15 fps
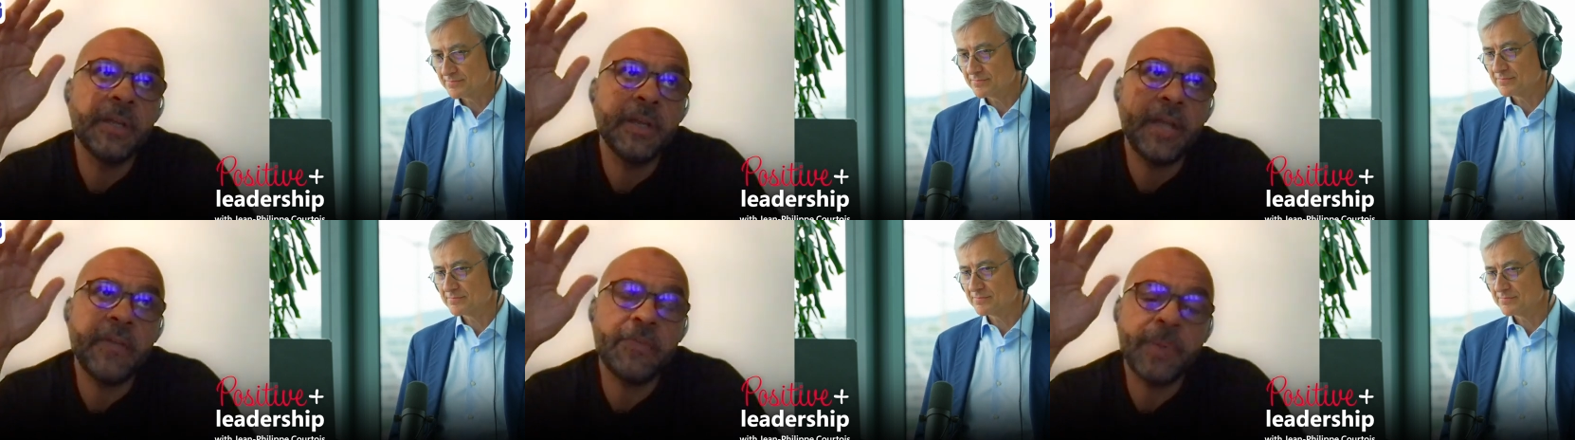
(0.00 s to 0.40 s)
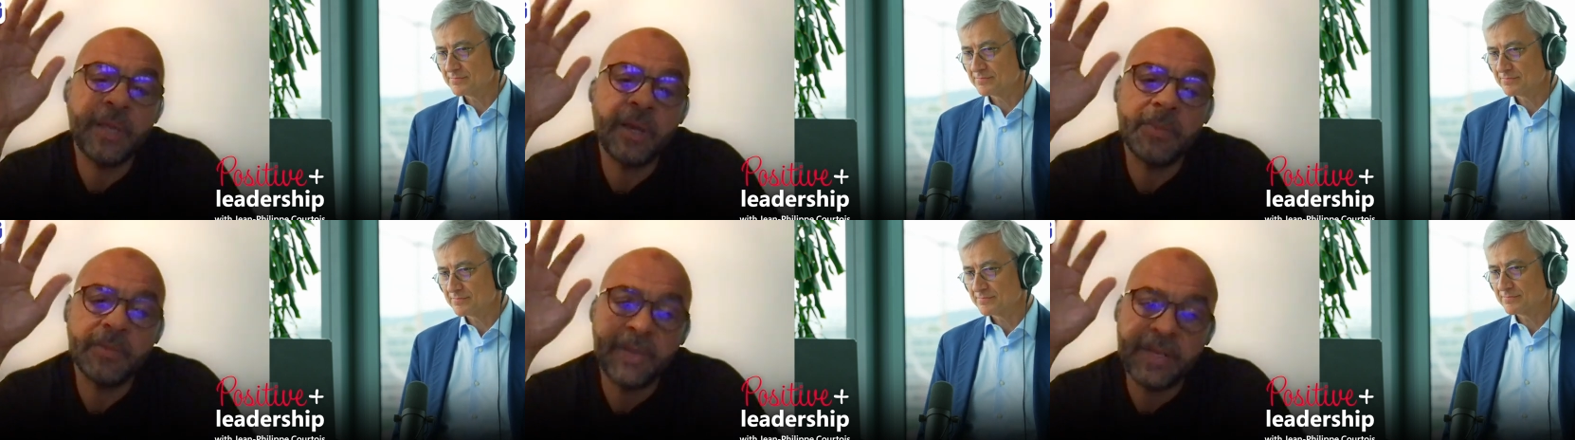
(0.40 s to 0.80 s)
Speaker 1: life
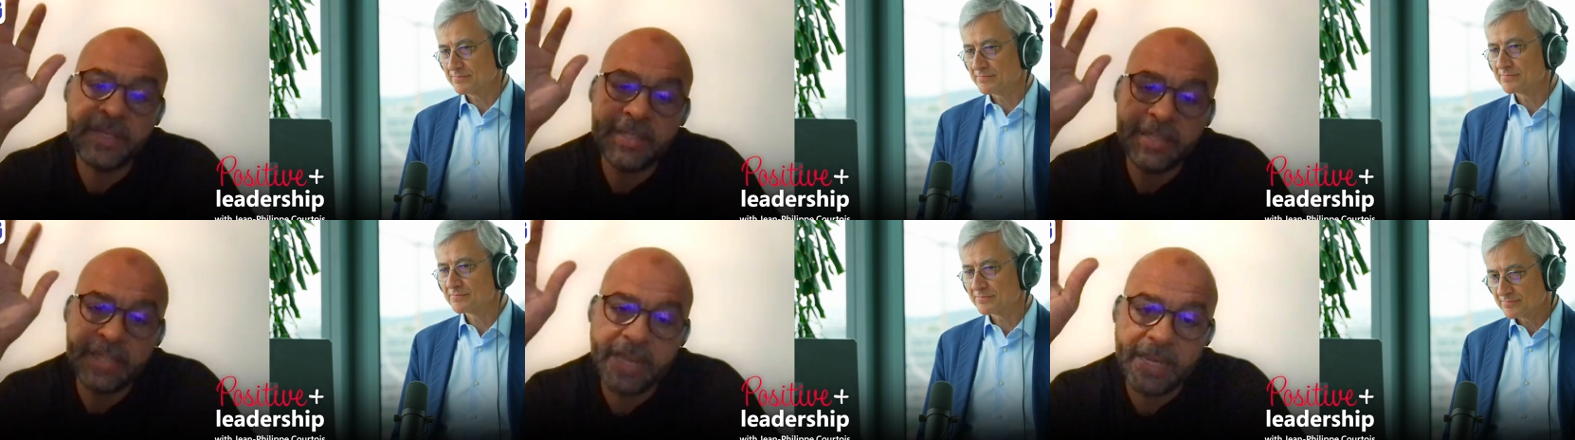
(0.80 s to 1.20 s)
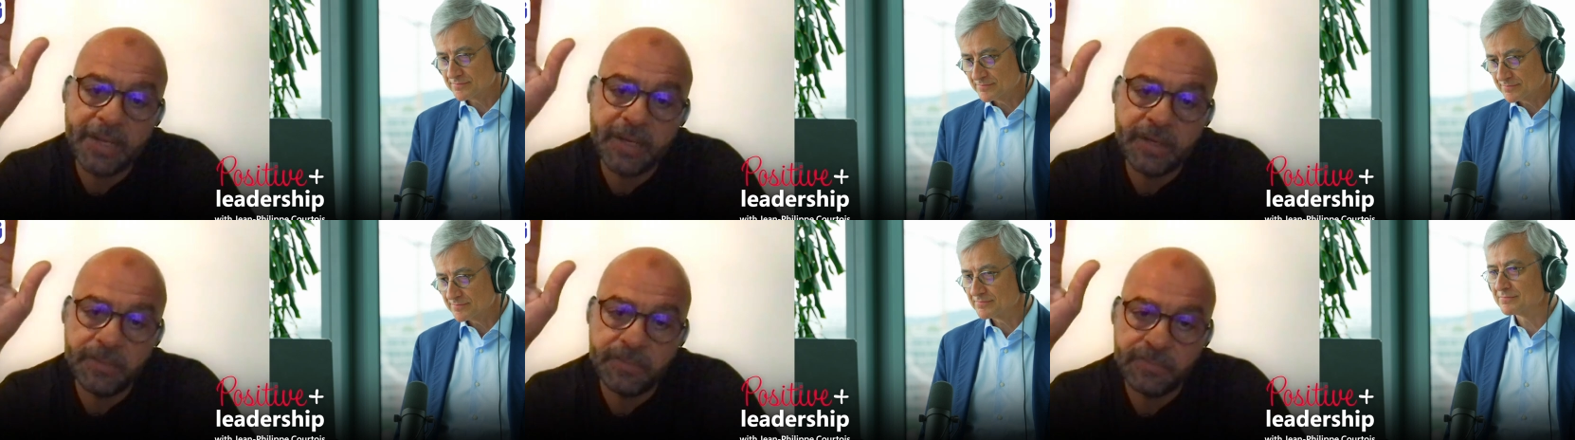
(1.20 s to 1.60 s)
becomes very stale,
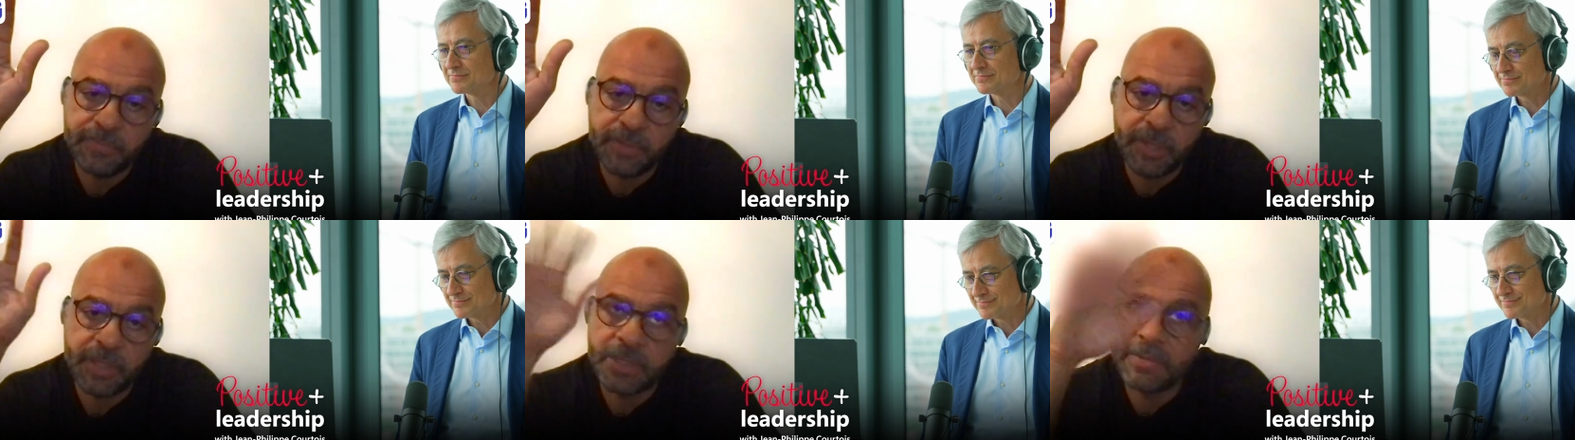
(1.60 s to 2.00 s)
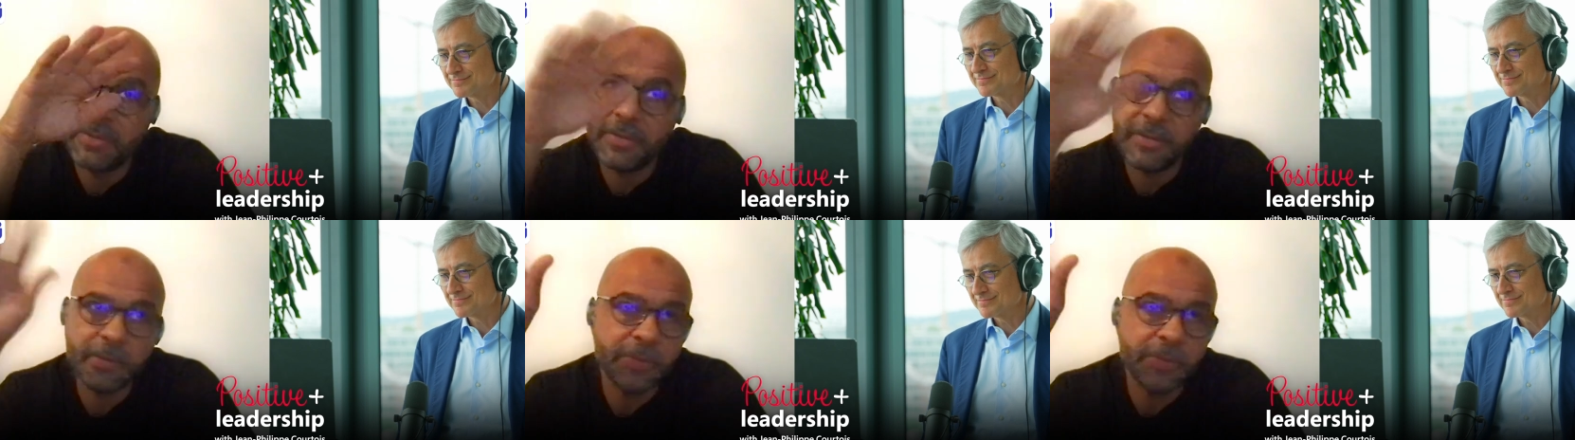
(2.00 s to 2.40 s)
right?
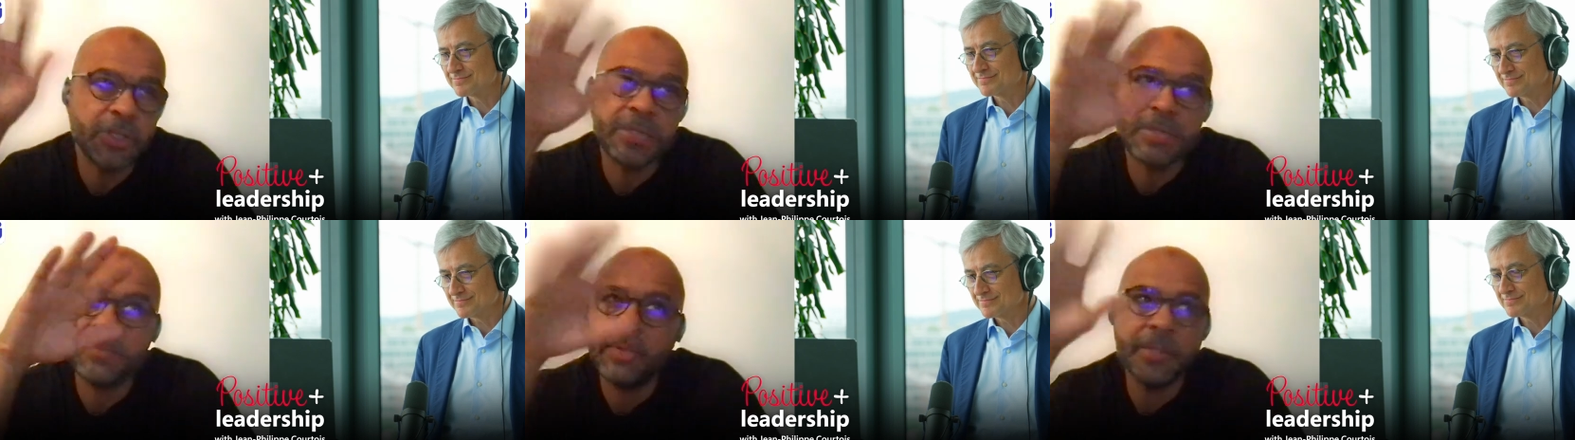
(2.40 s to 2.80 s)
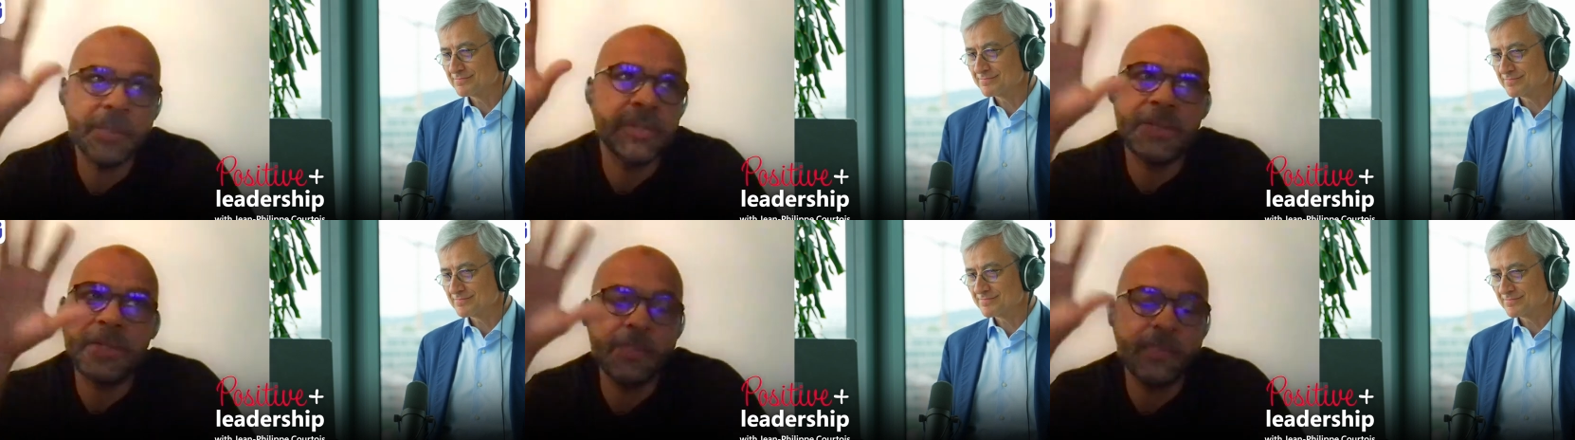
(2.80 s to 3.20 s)
It's just it
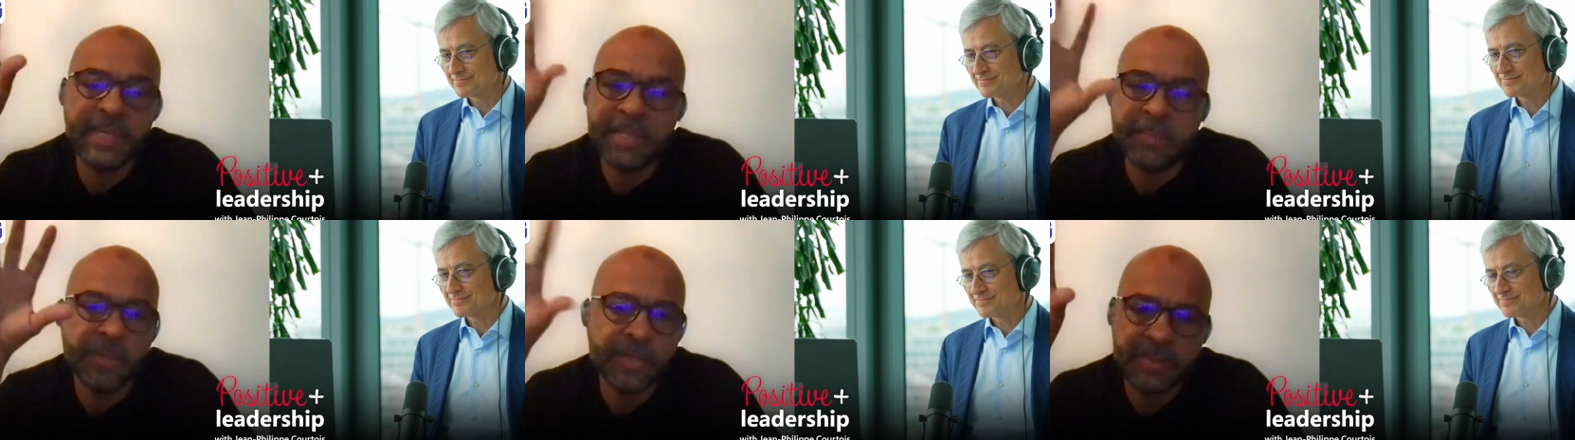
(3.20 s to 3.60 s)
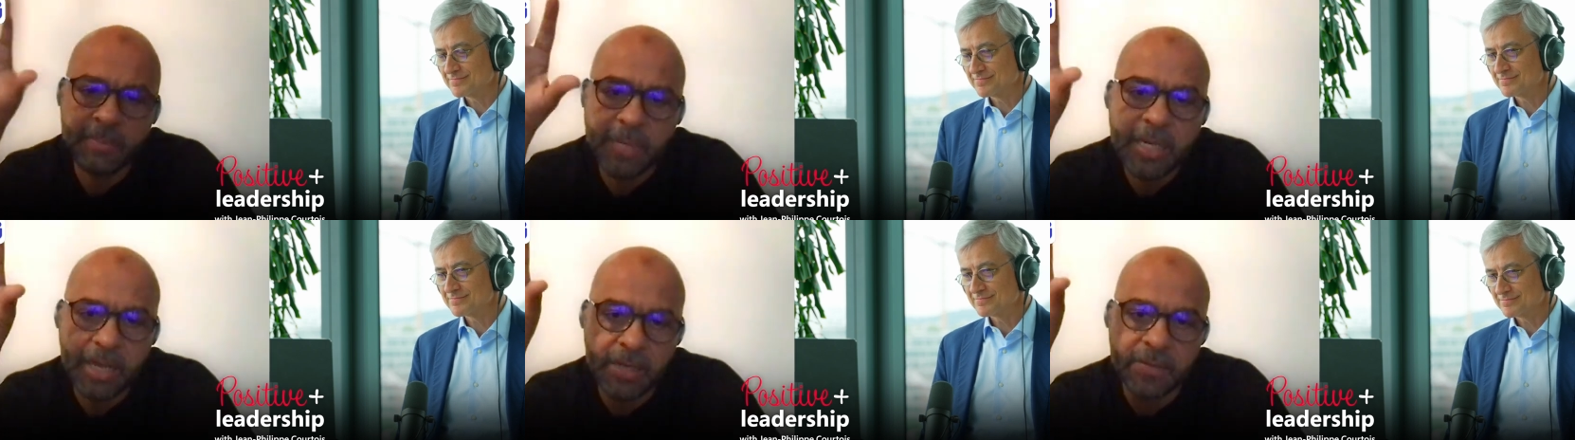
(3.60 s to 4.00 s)
doesn't mean doesn't
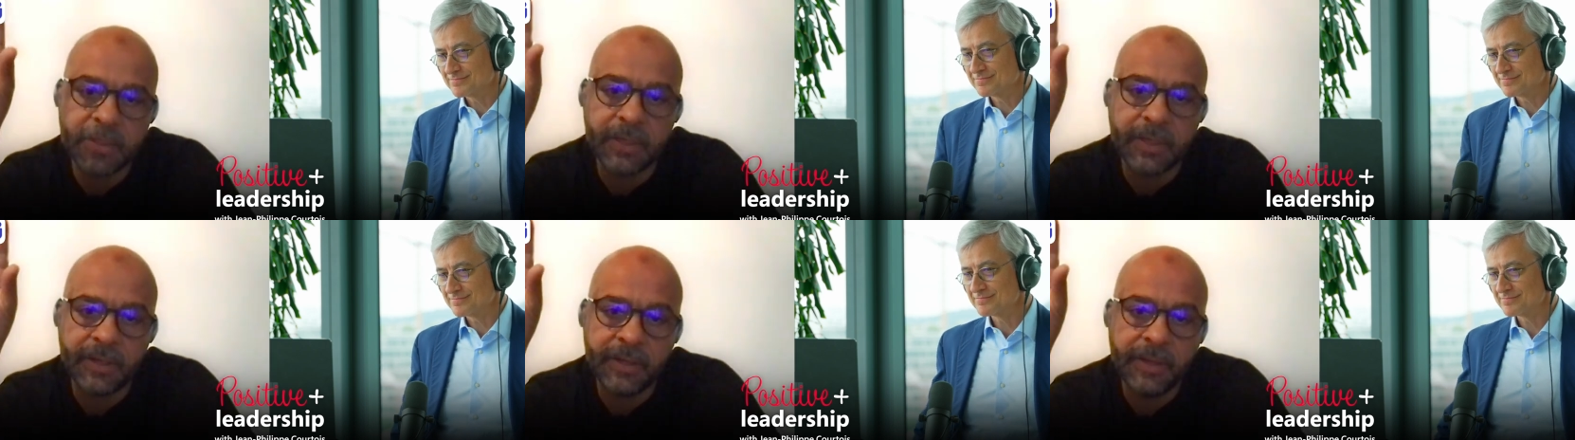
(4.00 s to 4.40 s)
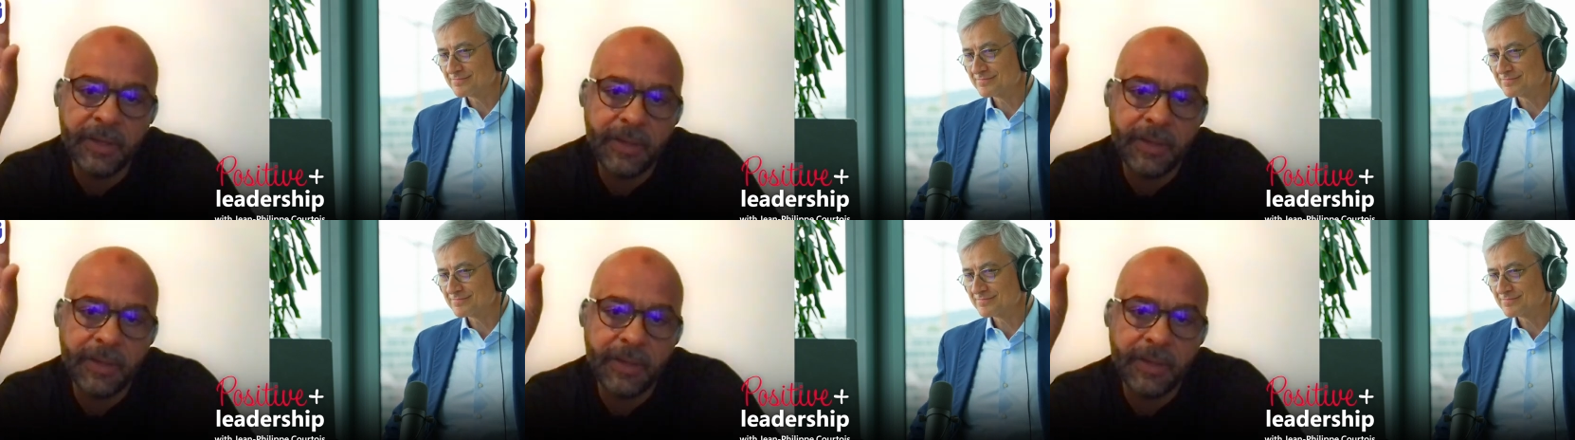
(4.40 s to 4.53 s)
mean anything. Huh?